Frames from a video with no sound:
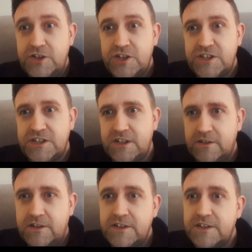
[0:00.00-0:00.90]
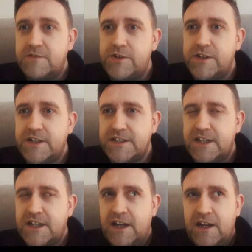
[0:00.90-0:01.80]
I just sunk like a ton of bricks.
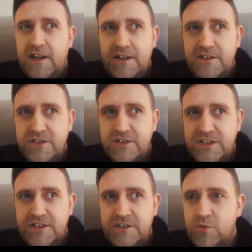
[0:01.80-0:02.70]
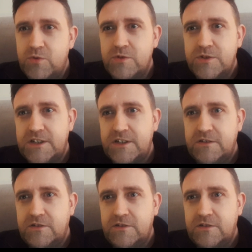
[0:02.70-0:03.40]
And as I was under the water